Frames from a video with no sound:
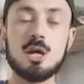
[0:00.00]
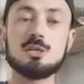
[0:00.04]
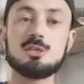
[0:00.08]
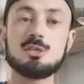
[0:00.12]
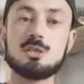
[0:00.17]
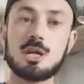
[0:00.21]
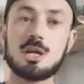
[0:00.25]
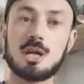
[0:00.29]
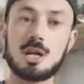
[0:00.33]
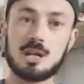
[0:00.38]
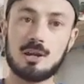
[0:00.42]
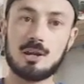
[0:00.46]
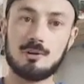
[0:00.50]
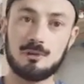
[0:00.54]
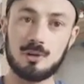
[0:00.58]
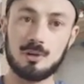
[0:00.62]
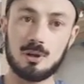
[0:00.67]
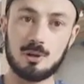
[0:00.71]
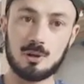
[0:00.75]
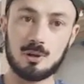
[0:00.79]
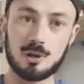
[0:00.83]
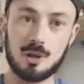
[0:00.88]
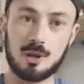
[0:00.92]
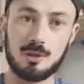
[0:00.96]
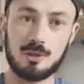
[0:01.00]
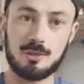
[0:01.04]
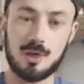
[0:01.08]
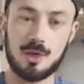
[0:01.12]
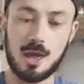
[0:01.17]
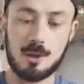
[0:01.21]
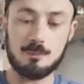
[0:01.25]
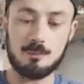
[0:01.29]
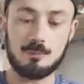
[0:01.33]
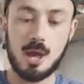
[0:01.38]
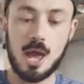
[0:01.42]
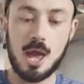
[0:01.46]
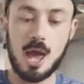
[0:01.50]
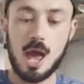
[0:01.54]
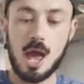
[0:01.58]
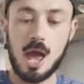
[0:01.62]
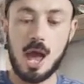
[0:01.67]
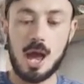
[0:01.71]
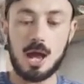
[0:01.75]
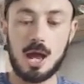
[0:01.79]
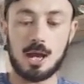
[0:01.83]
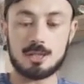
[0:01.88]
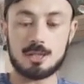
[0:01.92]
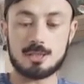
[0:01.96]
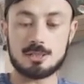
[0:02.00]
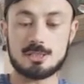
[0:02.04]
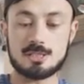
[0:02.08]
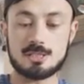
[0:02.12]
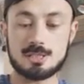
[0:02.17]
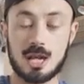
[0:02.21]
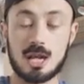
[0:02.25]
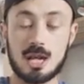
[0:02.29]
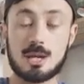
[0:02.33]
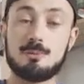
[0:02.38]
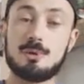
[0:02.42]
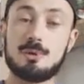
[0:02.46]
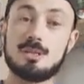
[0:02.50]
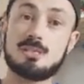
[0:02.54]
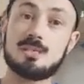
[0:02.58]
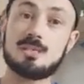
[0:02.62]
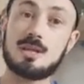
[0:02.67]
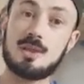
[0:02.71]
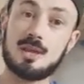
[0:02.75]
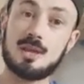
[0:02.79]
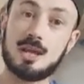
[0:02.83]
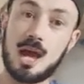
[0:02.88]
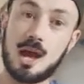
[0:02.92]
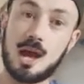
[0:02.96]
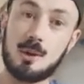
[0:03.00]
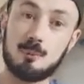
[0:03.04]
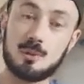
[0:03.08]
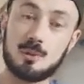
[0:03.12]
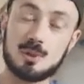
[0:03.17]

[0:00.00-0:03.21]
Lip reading: so you can have a look at them and scan them into the app,